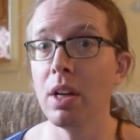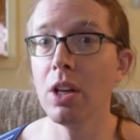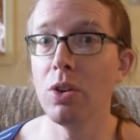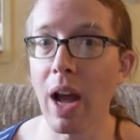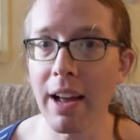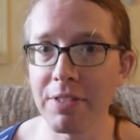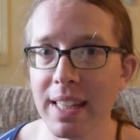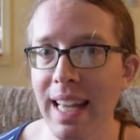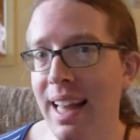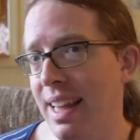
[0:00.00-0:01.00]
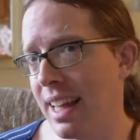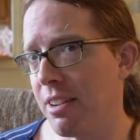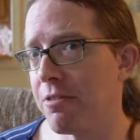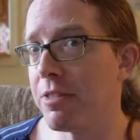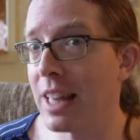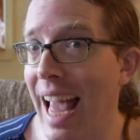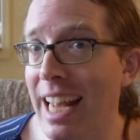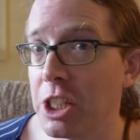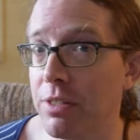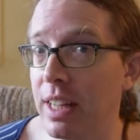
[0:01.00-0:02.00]
You have to get like a
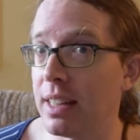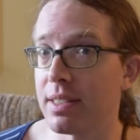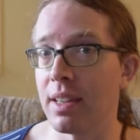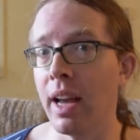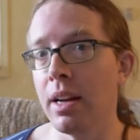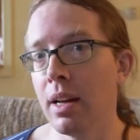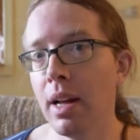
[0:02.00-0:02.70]
flash of insight.